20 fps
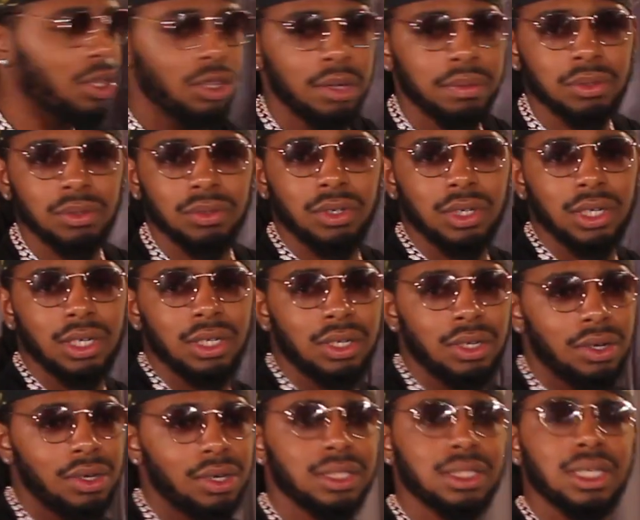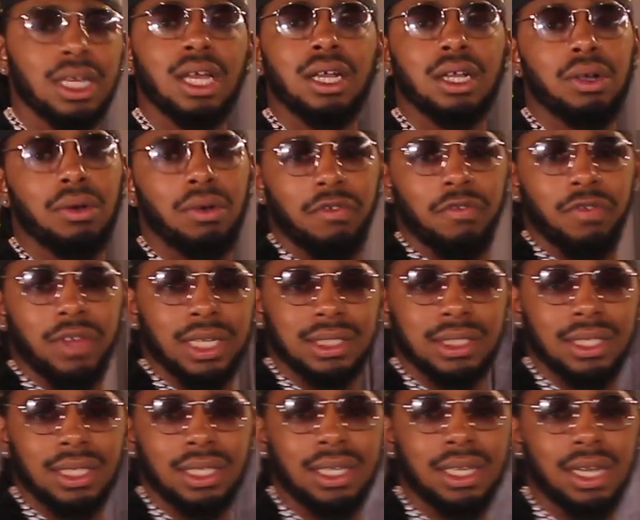you up some credit cards, go invest
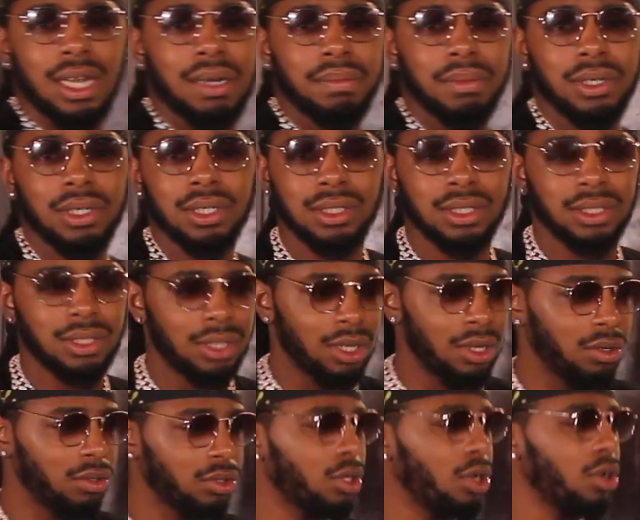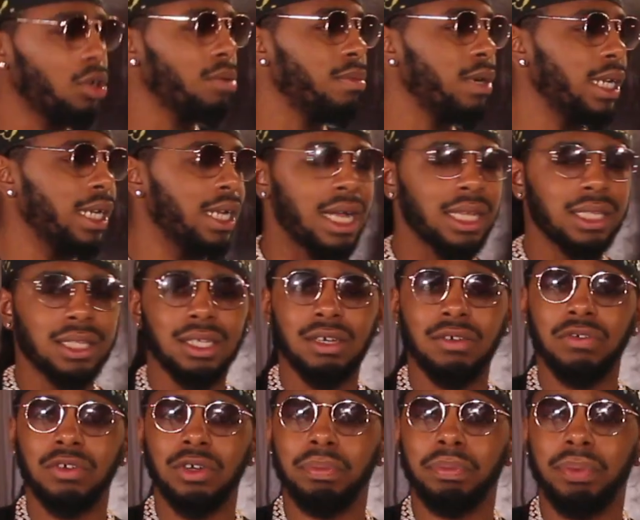in e-commerce. You know, throw the money out there
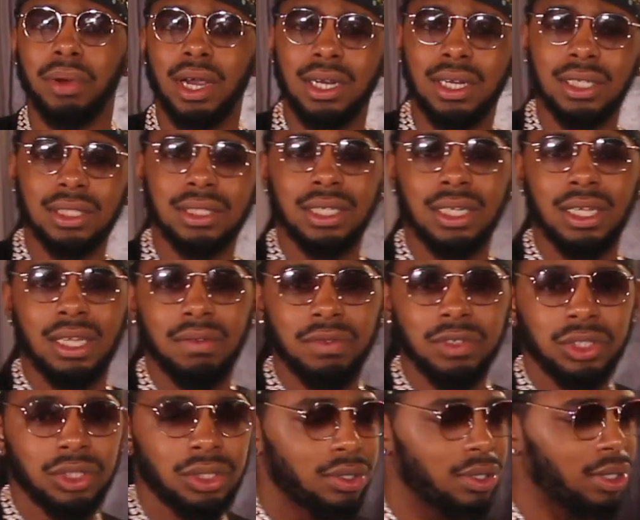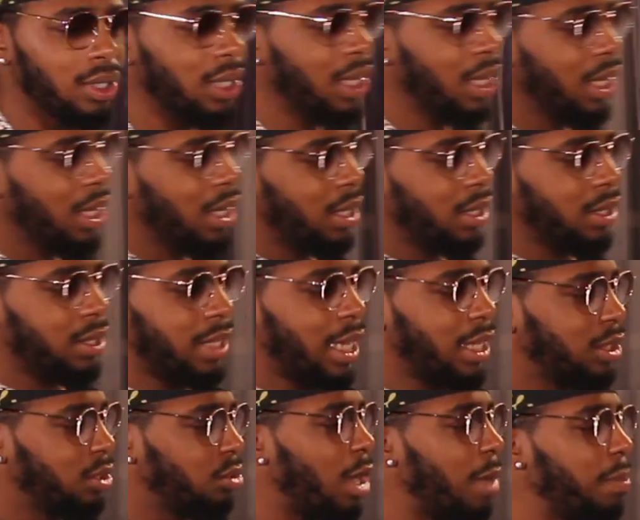for the products in the inventory.
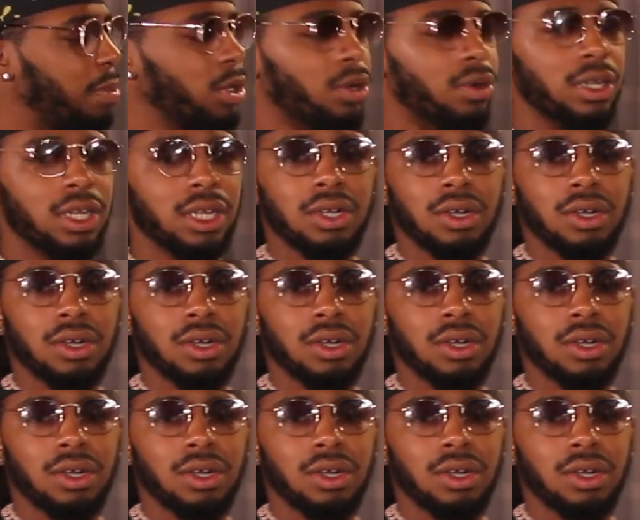They swipe your credit